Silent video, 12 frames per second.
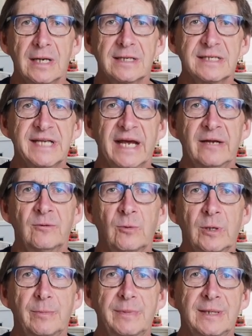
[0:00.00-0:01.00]
the second
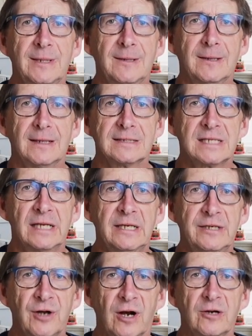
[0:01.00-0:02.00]
one would be a
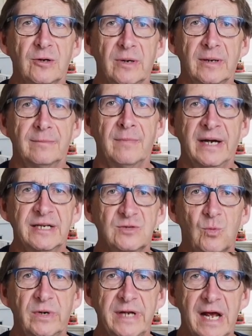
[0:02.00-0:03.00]
slightly darker at
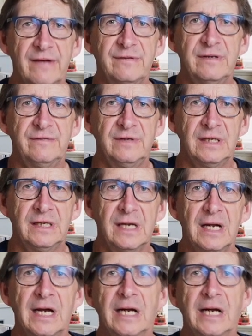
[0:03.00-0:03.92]
minus one half EV,